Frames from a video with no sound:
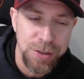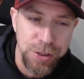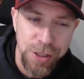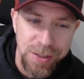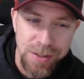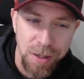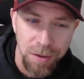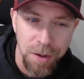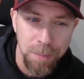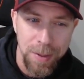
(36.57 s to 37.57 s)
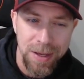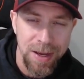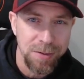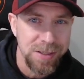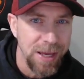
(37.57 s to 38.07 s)
just a little bit.
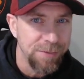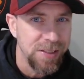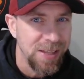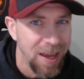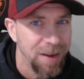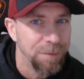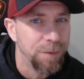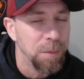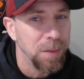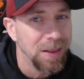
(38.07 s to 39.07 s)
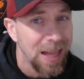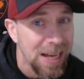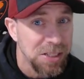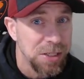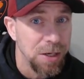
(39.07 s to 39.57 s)
Now, Save Santa from
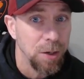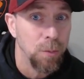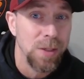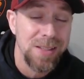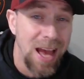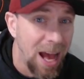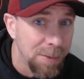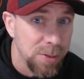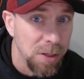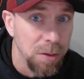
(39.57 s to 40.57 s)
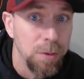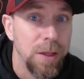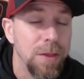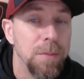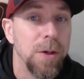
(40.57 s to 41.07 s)
last year was
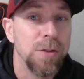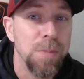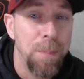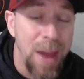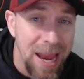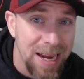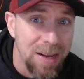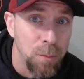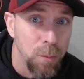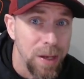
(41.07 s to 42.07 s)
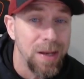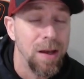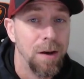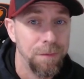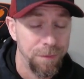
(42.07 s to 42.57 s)
absolutely the most pay-to-win
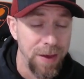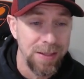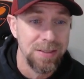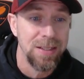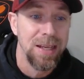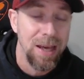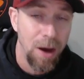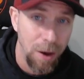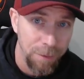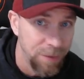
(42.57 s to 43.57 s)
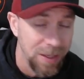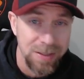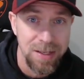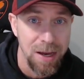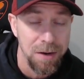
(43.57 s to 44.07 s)
event of the
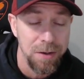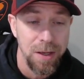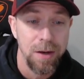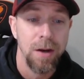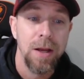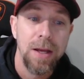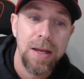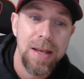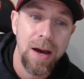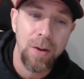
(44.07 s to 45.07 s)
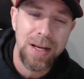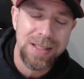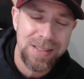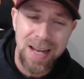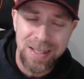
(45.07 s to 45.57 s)
entire year. Now,
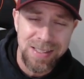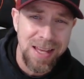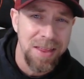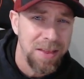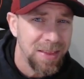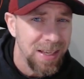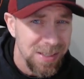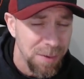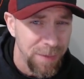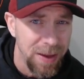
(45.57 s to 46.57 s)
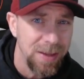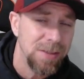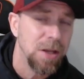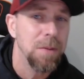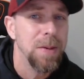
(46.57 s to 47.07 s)
it's not to say that this event
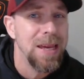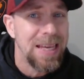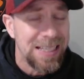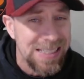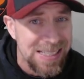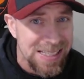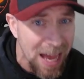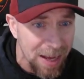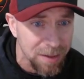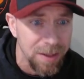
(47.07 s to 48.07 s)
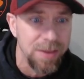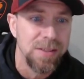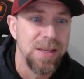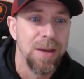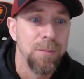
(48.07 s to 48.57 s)
is going to be exactly the
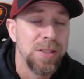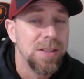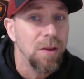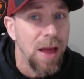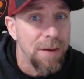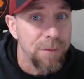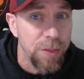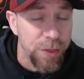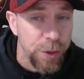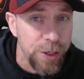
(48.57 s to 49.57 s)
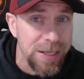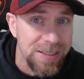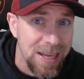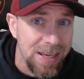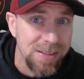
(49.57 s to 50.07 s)
same. We still have 30
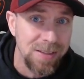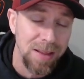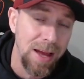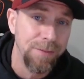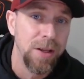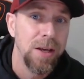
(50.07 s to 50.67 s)
days left,